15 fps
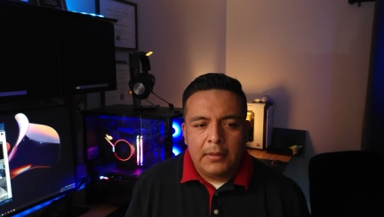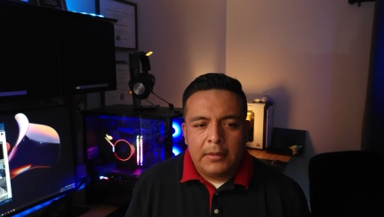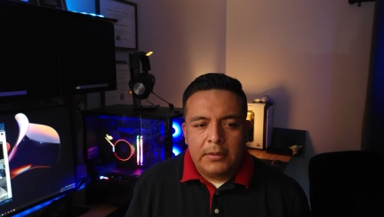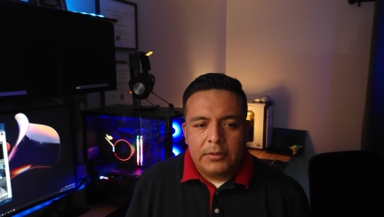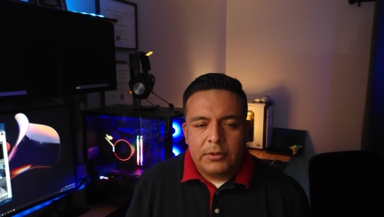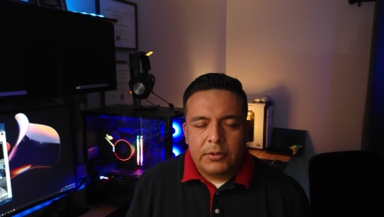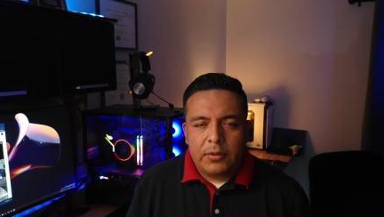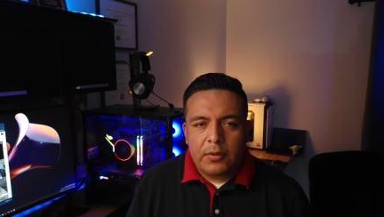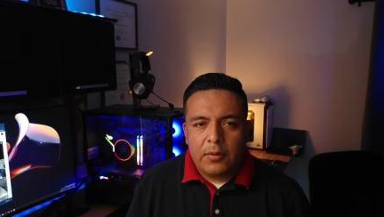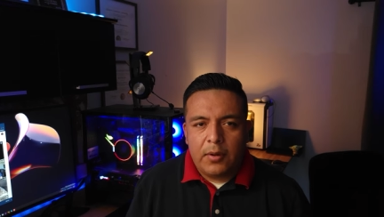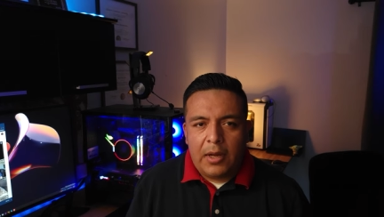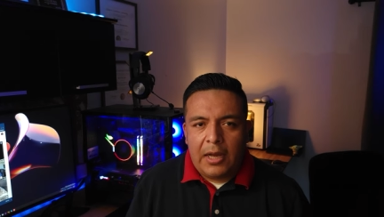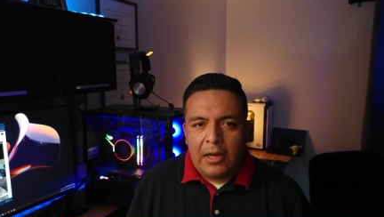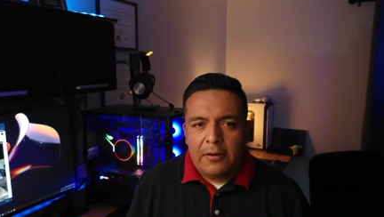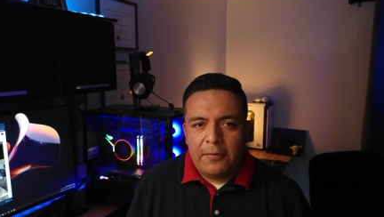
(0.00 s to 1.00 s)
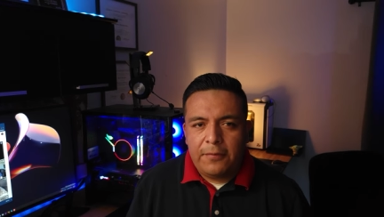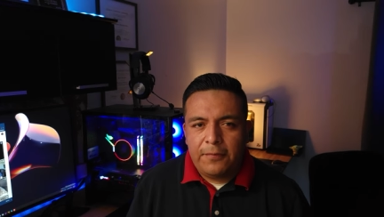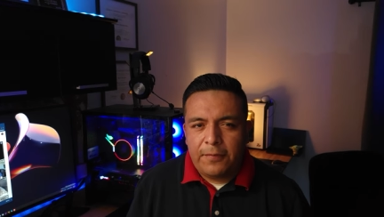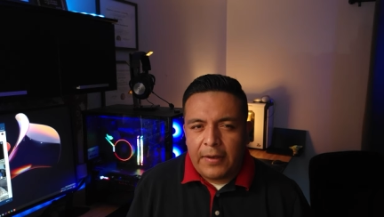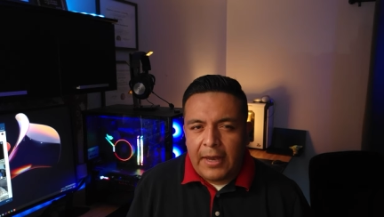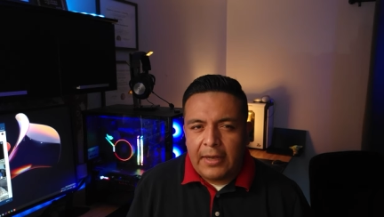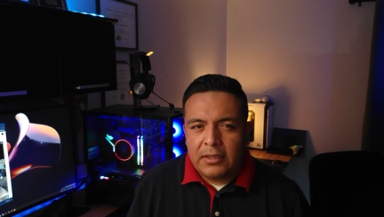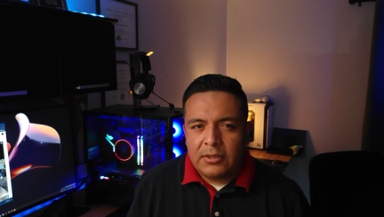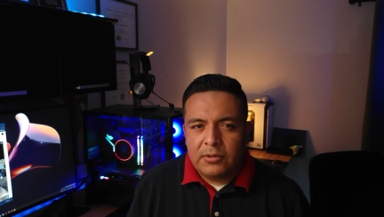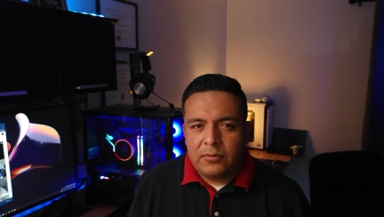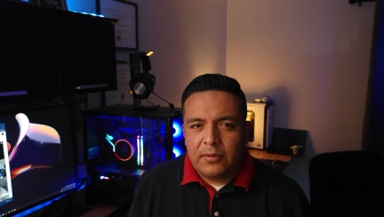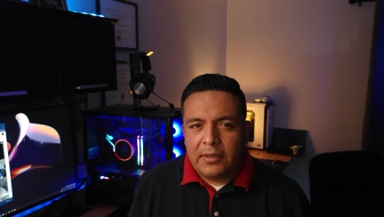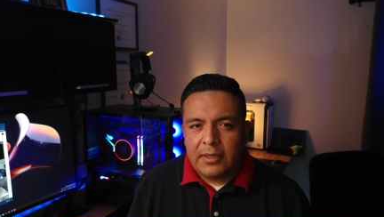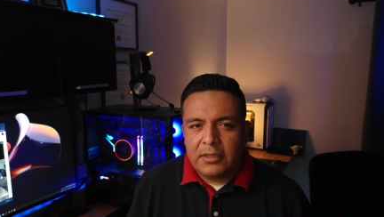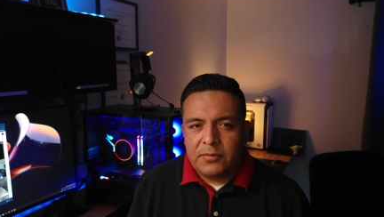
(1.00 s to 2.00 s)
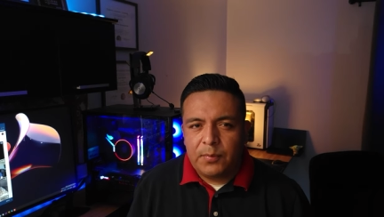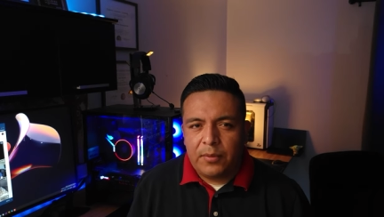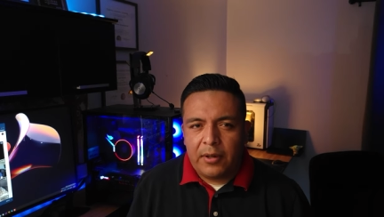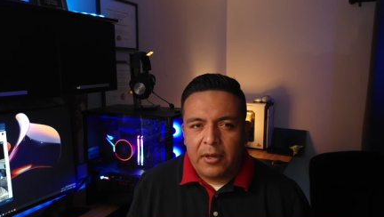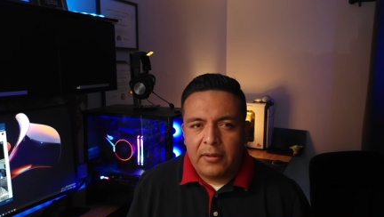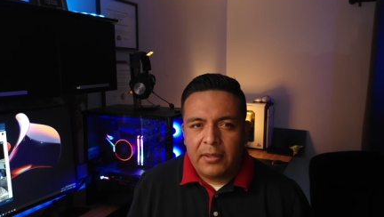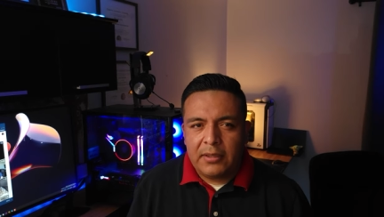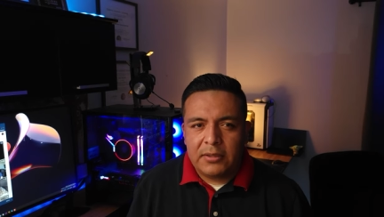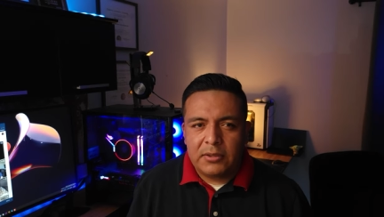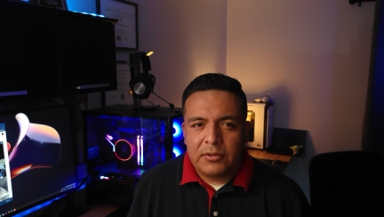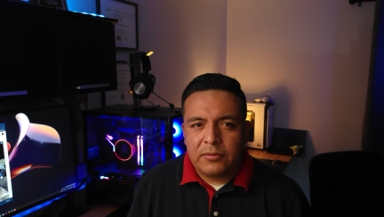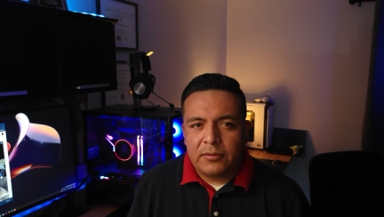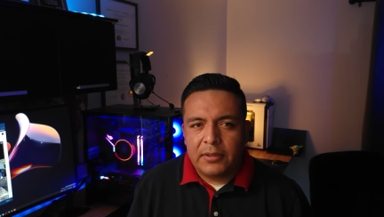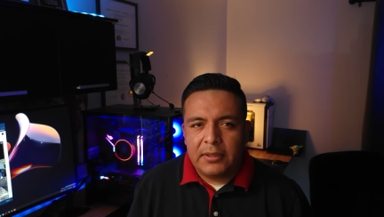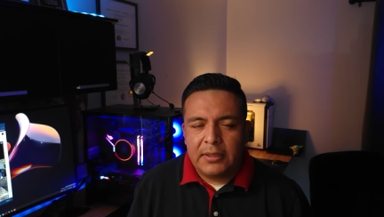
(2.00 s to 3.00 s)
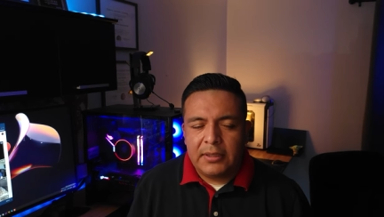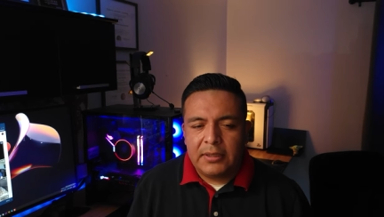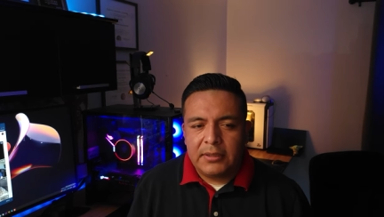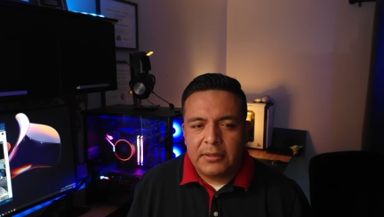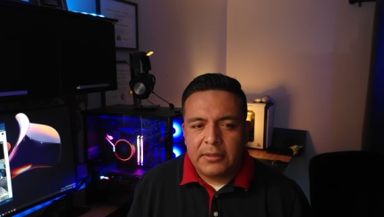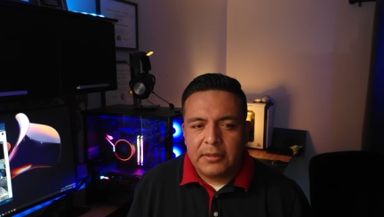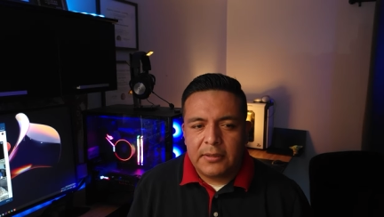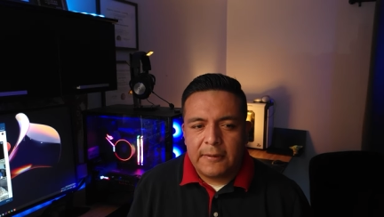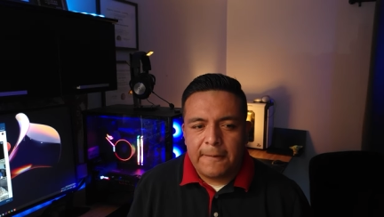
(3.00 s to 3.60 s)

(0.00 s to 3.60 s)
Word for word: So how fast do kids progress doing this?